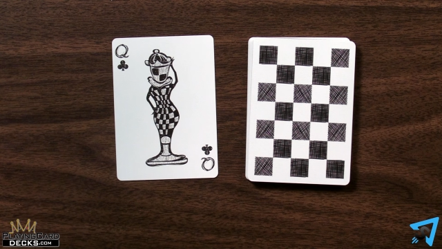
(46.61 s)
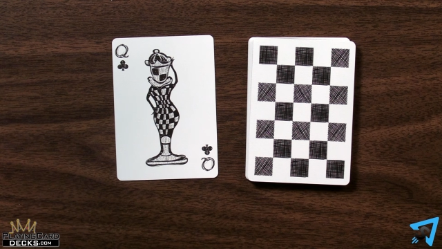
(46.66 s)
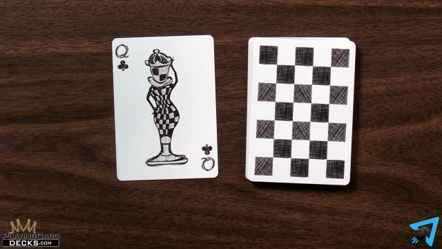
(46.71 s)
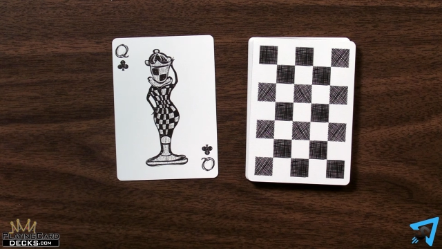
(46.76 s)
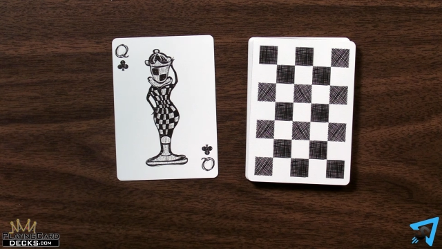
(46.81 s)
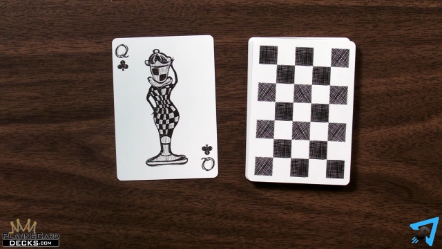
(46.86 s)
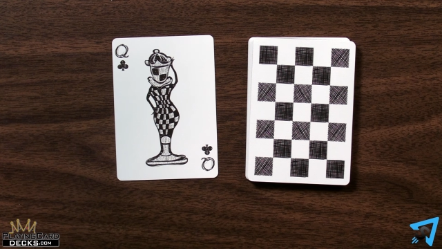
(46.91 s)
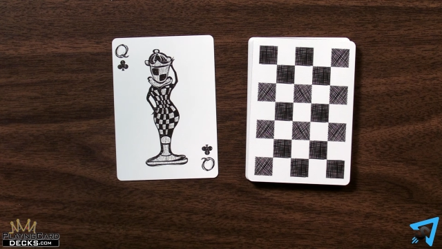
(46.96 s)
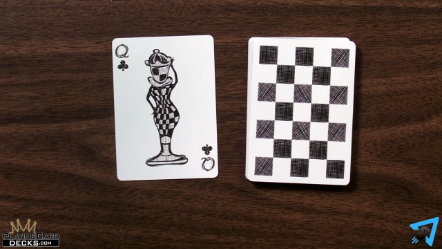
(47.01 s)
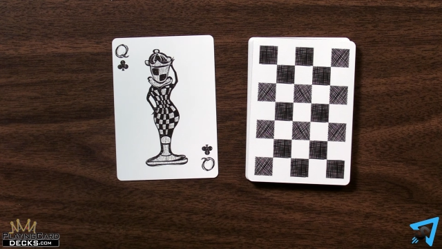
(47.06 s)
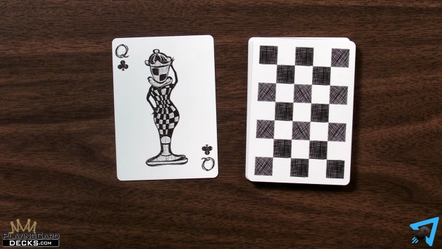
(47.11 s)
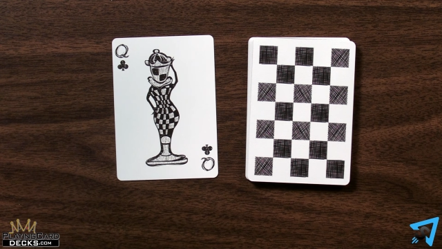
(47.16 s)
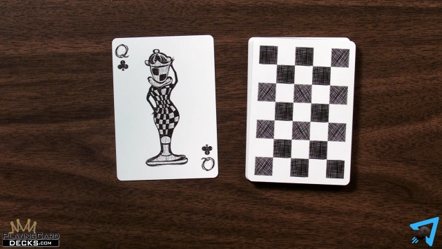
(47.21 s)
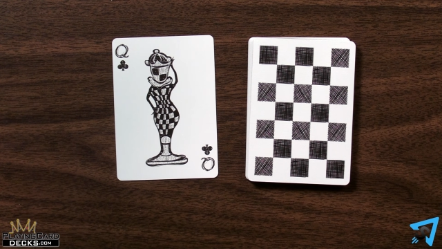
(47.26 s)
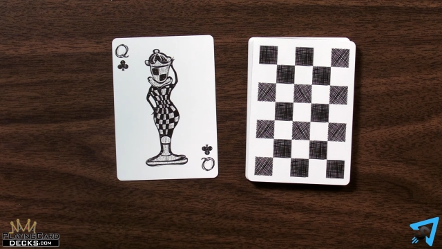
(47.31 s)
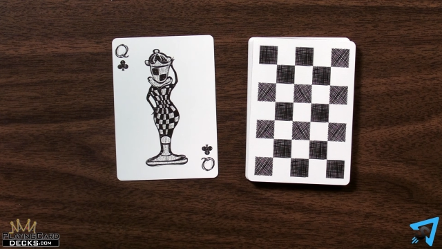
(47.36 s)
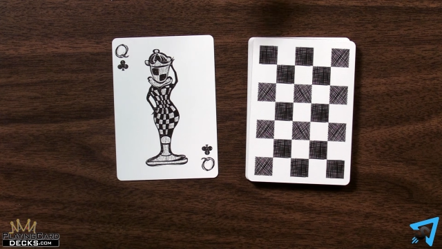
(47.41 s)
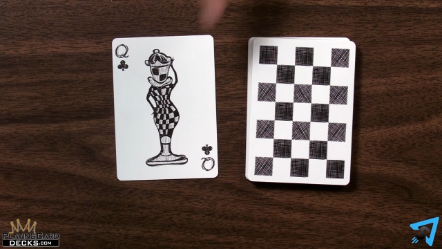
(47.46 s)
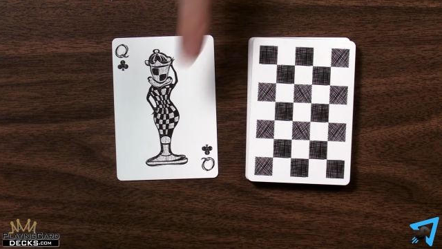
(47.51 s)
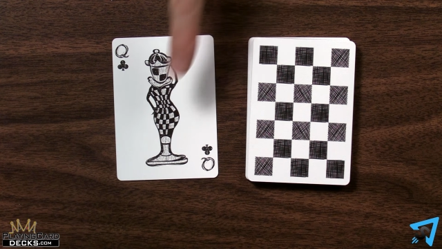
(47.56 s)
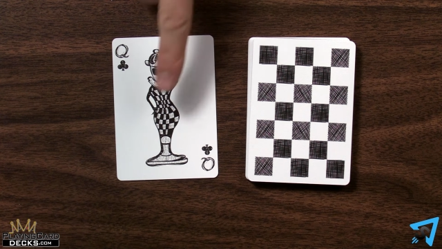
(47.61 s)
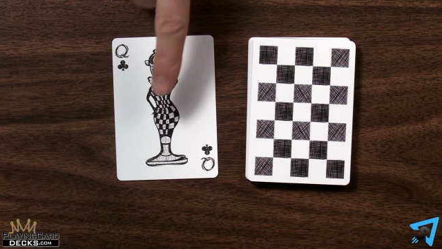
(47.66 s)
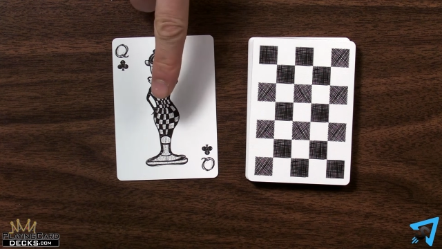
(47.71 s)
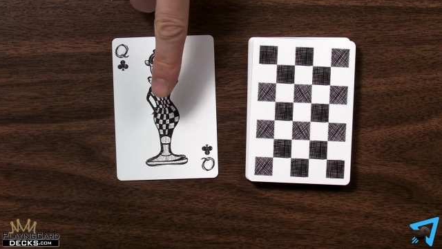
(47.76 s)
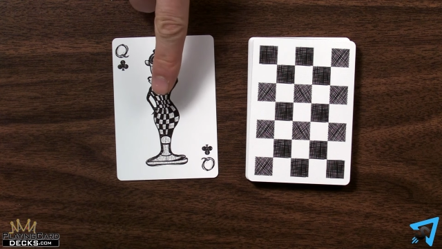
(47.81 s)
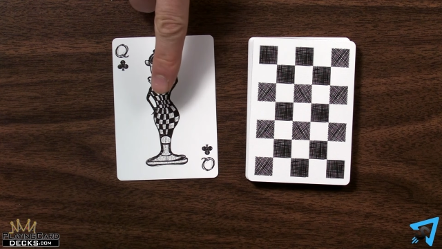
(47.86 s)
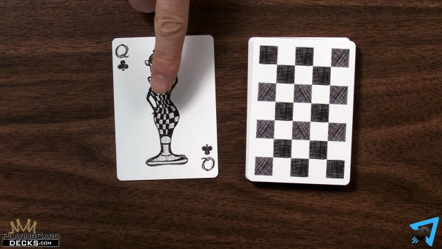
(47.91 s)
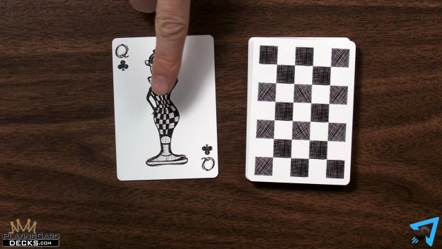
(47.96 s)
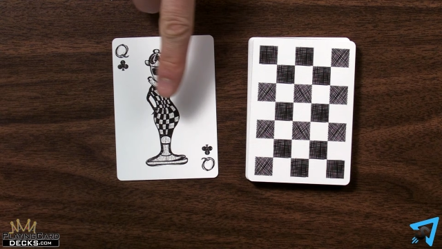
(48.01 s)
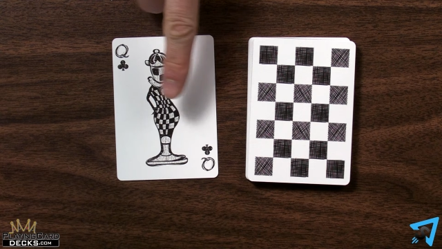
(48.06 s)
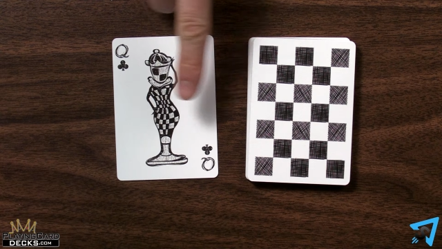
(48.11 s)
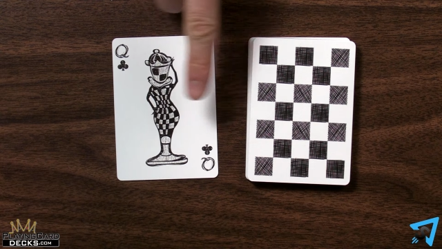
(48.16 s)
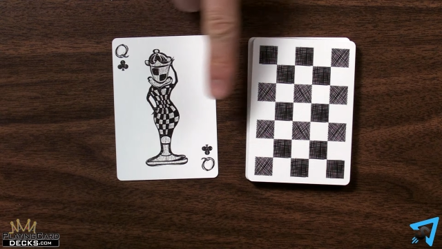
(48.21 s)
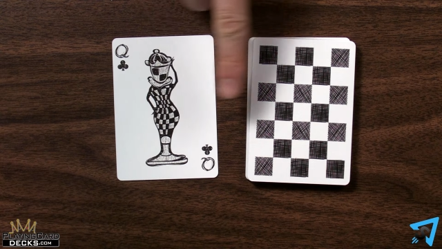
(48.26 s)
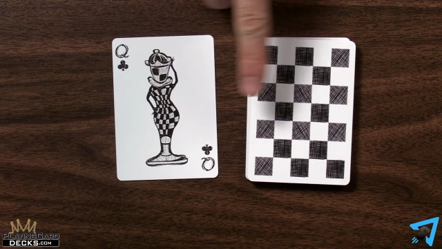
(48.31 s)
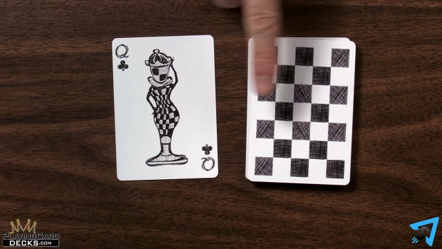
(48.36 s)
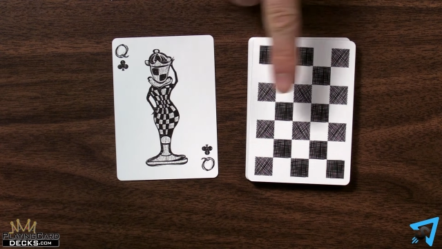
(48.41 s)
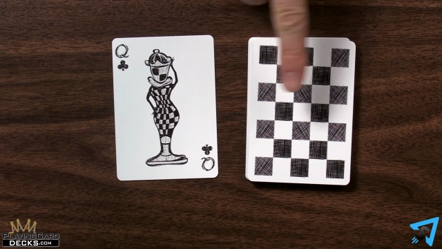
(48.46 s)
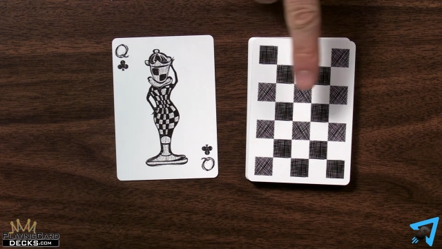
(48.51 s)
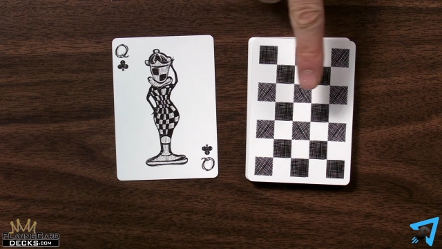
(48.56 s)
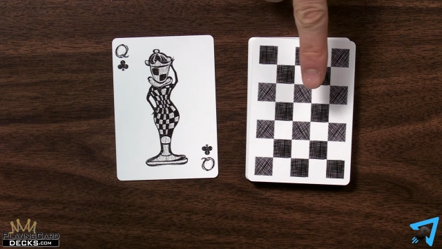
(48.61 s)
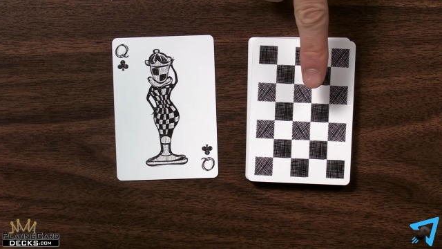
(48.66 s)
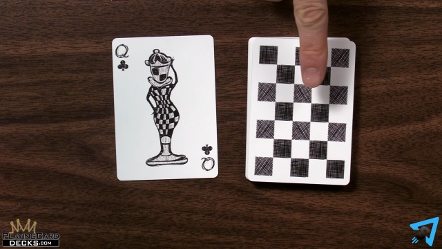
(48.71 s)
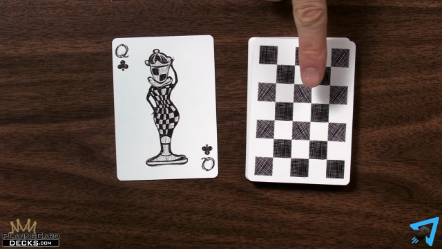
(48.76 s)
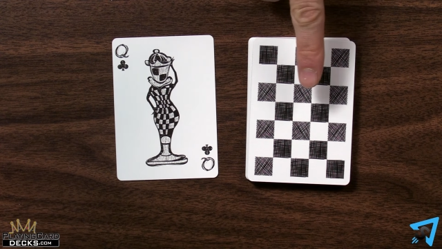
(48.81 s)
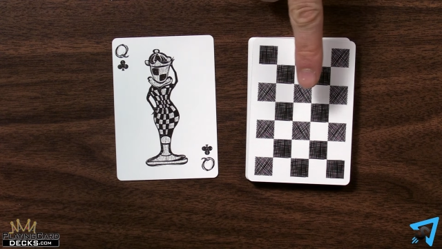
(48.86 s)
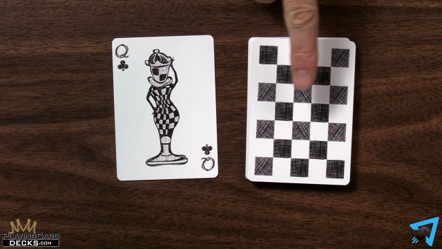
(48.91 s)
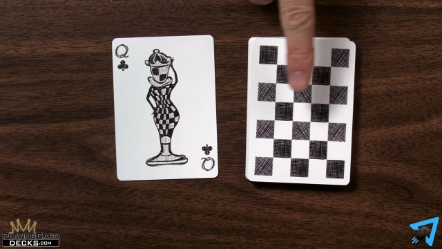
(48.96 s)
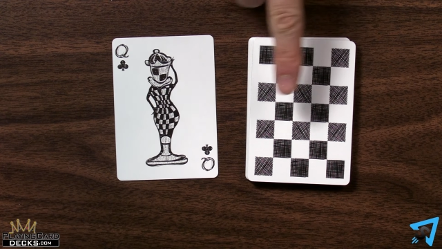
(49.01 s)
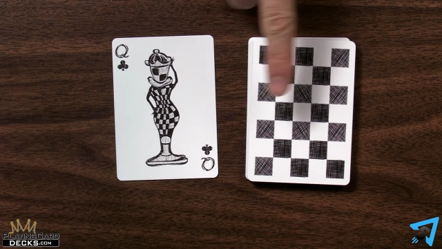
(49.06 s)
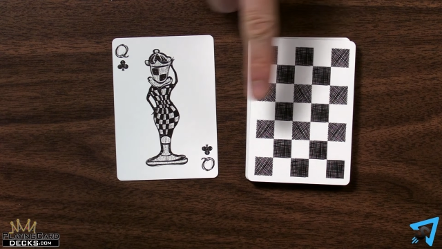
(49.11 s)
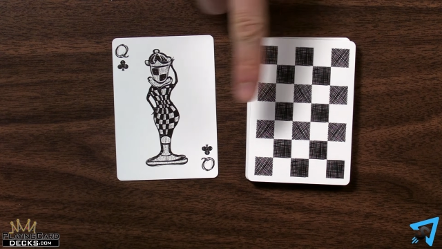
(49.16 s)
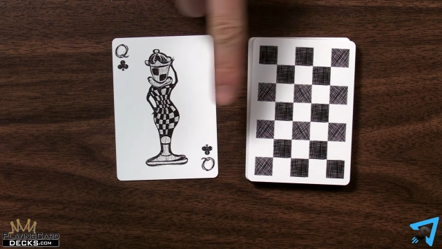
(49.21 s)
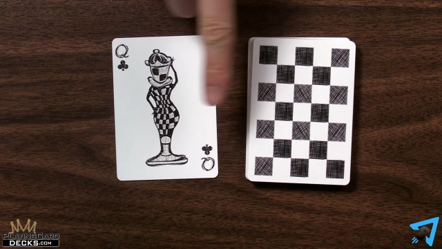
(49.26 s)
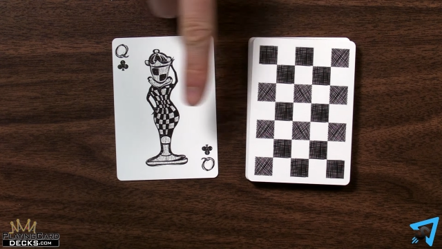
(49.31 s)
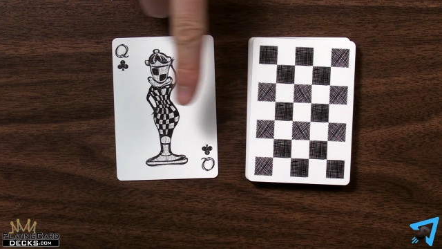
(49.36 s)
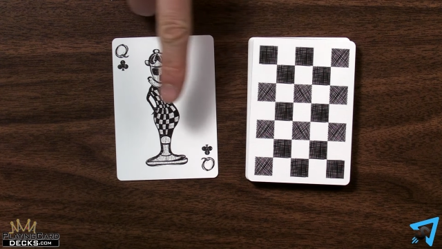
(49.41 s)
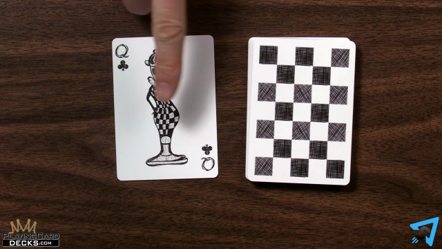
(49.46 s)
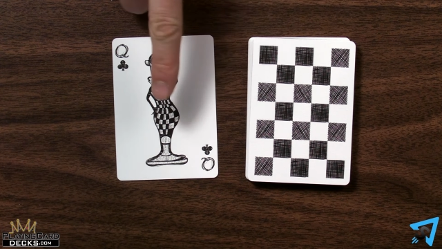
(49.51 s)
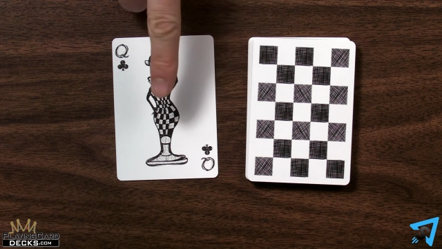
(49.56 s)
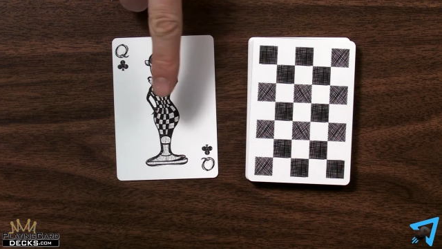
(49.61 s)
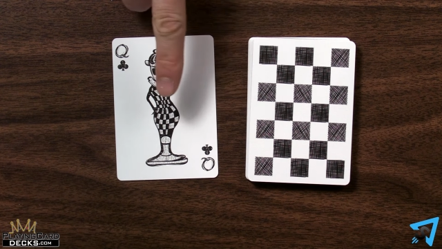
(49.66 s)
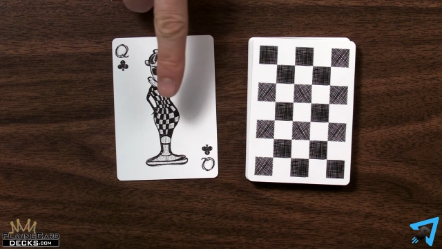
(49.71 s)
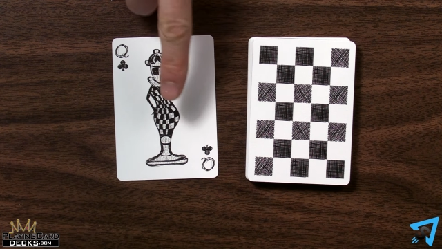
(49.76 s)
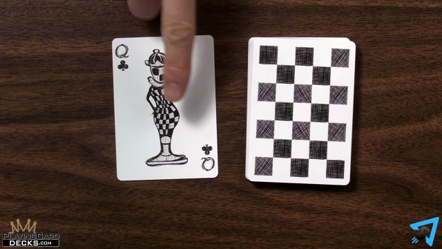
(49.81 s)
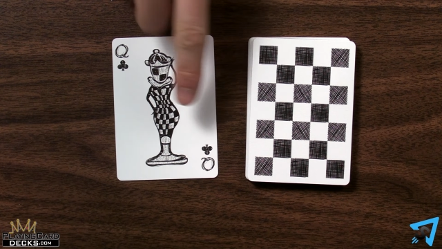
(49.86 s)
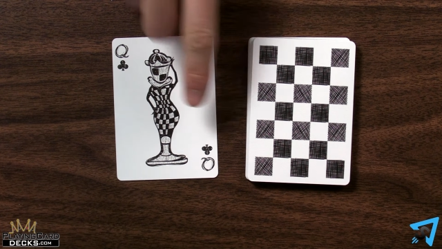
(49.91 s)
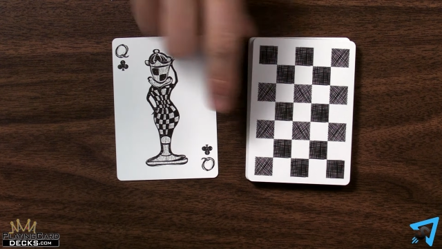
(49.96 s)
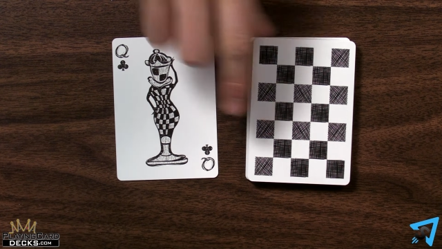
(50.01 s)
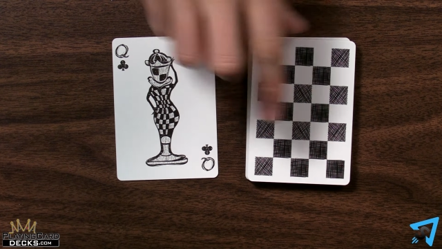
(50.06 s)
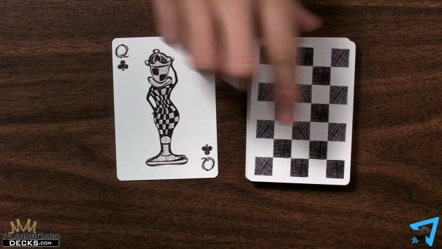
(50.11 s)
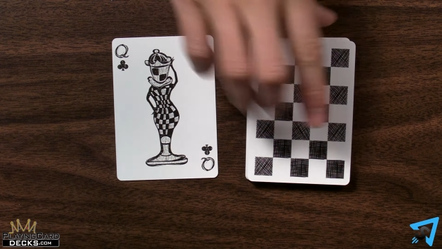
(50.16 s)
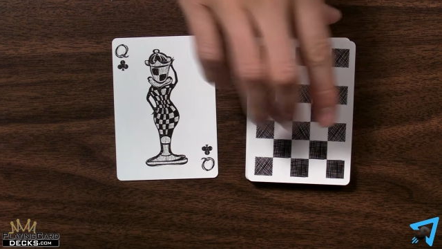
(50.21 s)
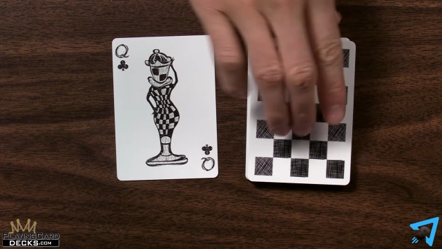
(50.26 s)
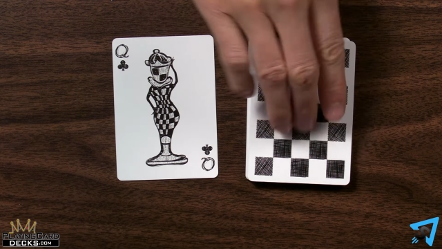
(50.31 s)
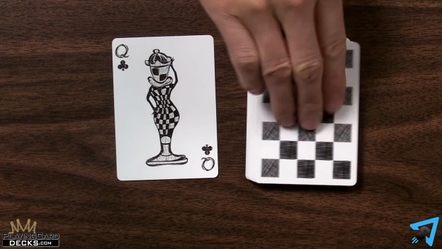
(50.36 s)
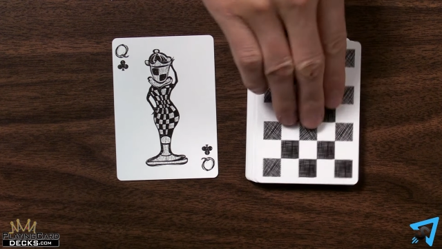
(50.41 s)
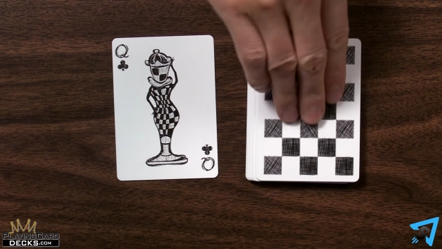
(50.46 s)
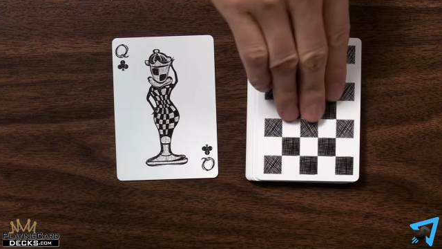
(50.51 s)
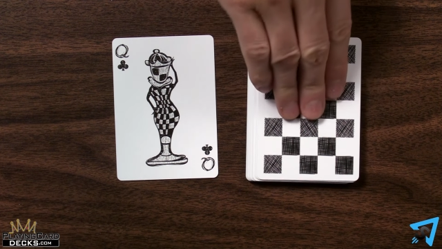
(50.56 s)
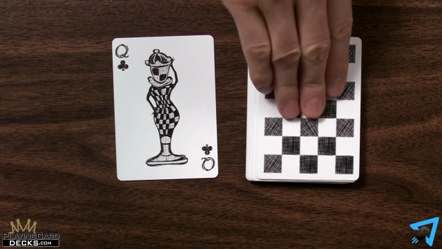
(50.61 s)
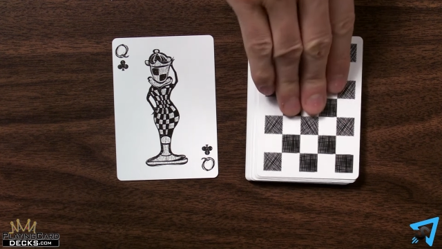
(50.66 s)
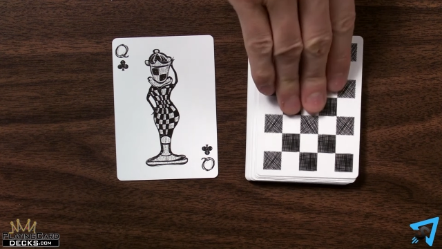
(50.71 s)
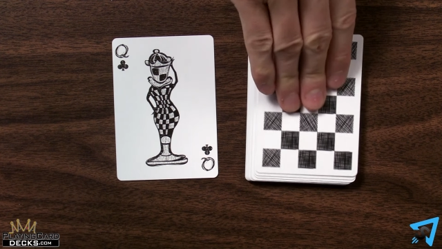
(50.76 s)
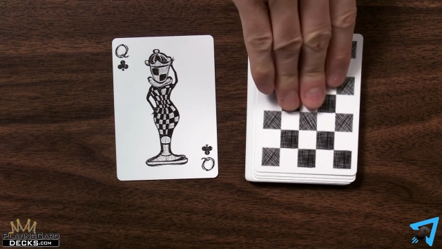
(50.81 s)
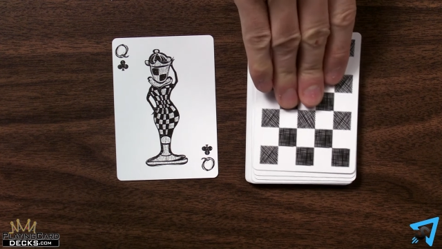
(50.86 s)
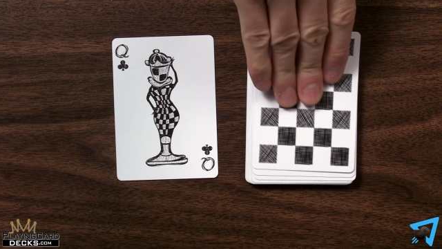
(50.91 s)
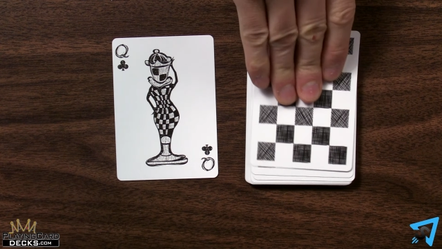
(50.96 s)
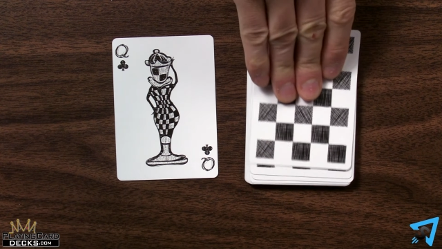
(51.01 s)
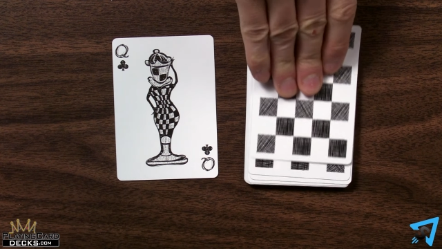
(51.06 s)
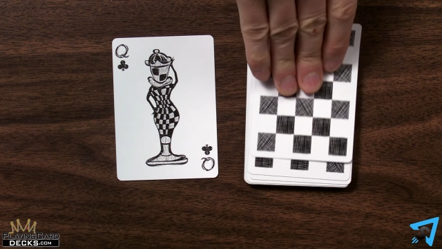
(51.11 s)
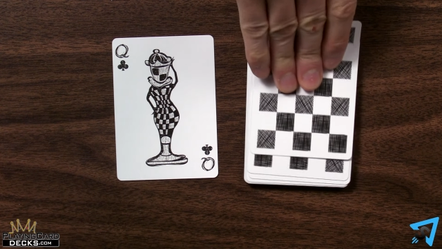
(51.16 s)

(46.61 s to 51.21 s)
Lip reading: Nobody's mouth can be seen.